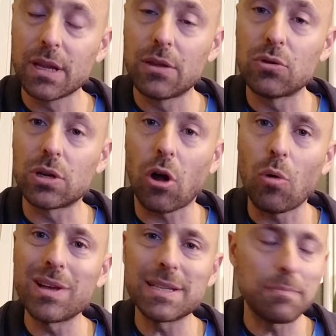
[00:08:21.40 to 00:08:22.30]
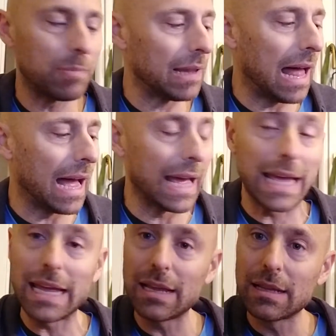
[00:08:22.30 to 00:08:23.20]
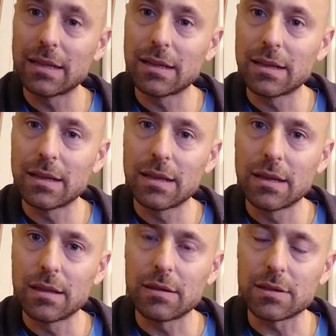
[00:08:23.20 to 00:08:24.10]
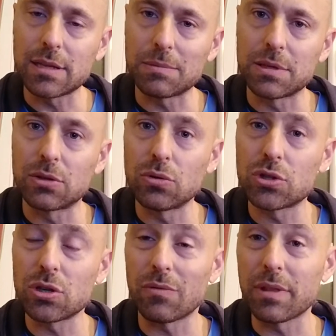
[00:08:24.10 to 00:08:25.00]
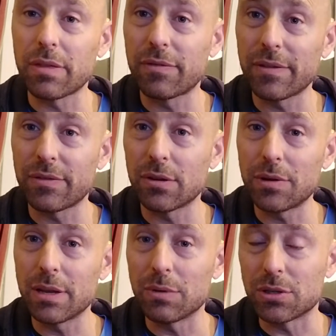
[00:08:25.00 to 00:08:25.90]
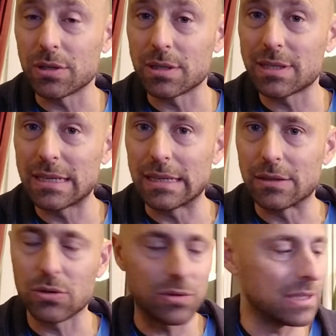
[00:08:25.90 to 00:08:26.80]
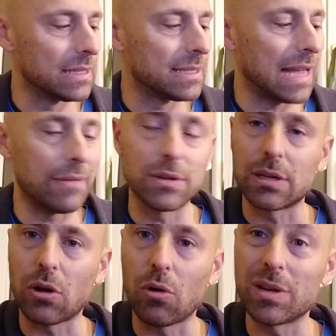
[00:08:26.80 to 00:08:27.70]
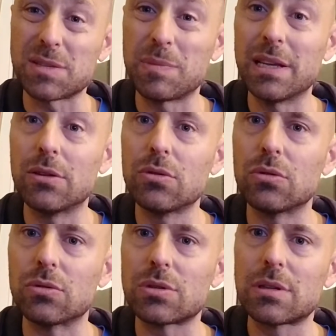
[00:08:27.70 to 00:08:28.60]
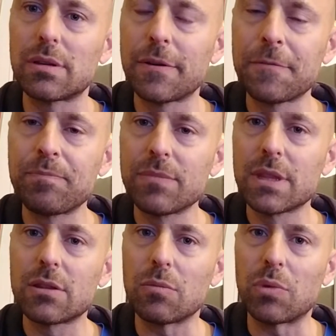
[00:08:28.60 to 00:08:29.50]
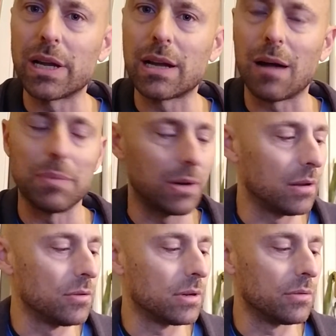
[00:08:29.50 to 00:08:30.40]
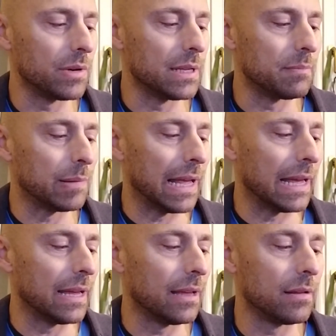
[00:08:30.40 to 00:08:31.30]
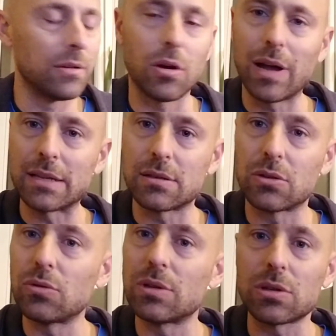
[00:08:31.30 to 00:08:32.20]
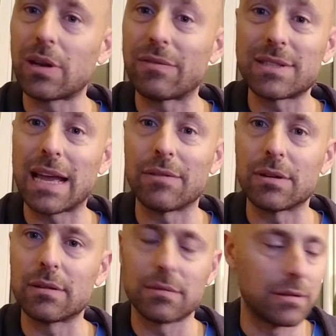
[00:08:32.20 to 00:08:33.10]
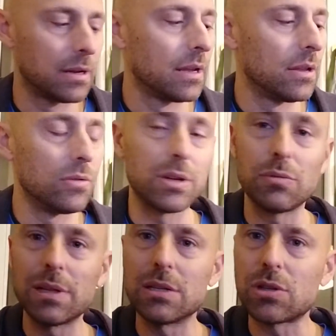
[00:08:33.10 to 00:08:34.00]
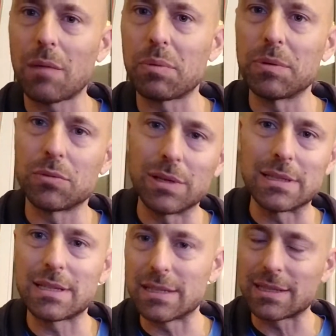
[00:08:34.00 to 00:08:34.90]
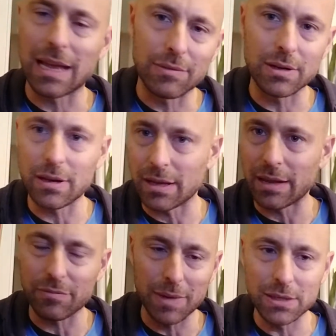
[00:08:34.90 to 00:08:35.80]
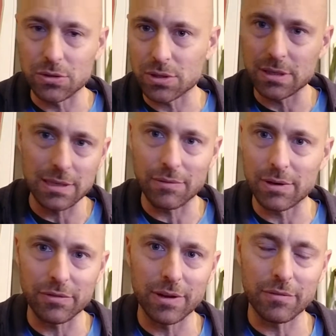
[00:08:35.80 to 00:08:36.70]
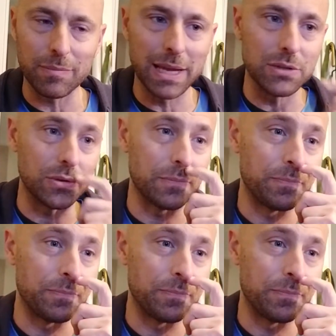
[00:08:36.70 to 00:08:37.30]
you can always imply the substitution of its 5th degree, which is C. So C7 can always be used to break up, and you can really play, you know, as the tune is on F7, you can really jump between C7 and F major, C7 and F major,